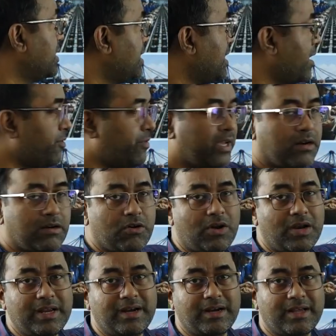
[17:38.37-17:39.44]
Here we are
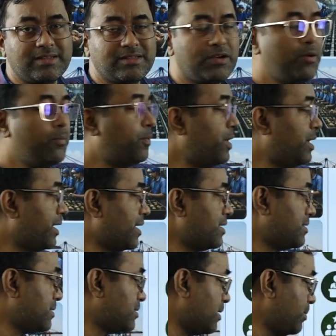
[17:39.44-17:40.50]
calling it as political
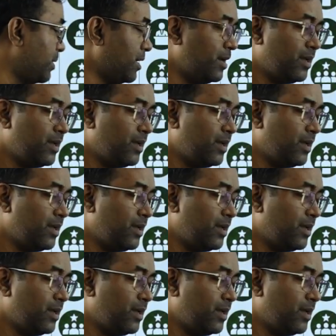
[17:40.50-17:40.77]
system,